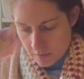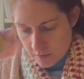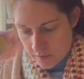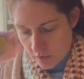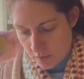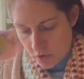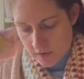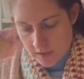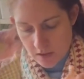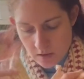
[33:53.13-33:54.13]
so I'm
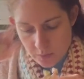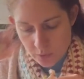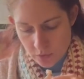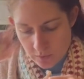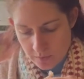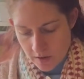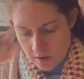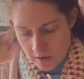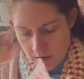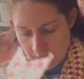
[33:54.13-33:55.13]
using the
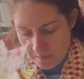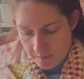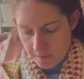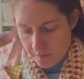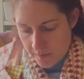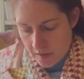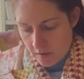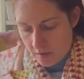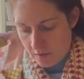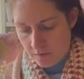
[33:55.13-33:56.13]
Bloomberry
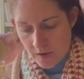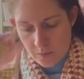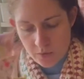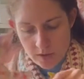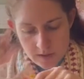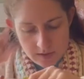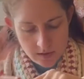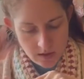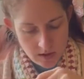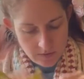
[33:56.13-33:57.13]
fabrics
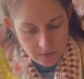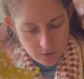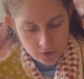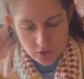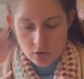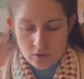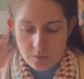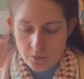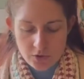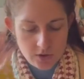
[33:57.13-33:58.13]
that I have in my
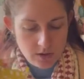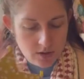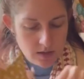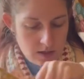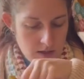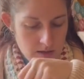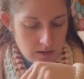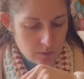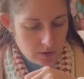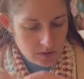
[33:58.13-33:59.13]
shop, which are these
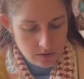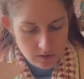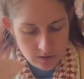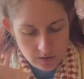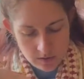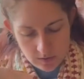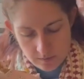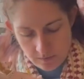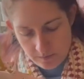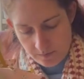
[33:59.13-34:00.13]
ones.
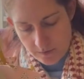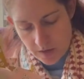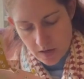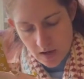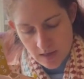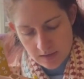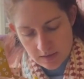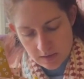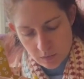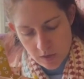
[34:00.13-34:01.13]
And this
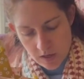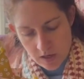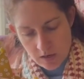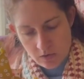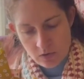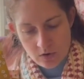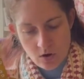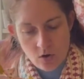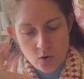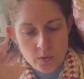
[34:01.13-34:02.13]
is where the
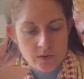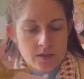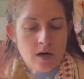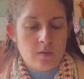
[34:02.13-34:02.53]
whole quilt started,